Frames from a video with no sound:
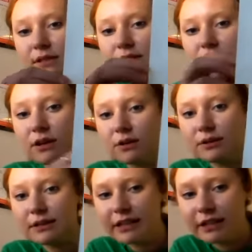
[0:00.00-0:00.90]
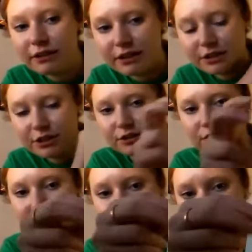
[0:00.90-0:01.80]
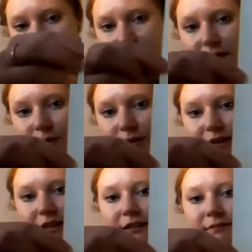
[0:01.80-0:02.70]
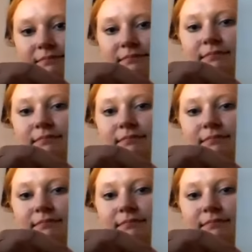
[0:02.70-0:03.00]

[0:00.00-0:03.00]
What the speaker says: So here is your yearly summary.